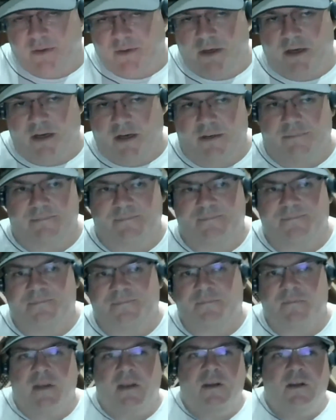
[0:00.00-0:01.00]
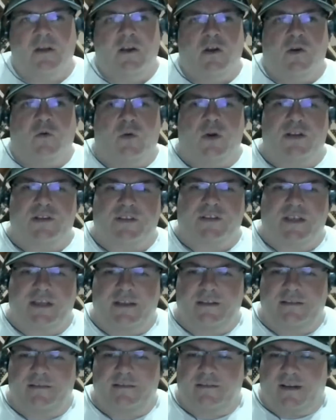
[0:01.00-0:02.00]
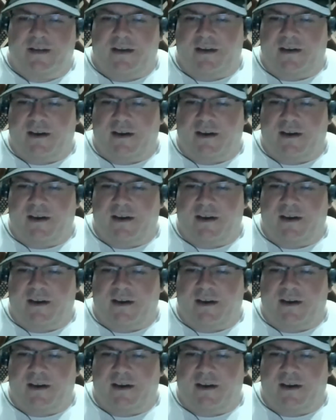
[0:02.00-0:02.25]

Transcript: Um, whiskey, uh,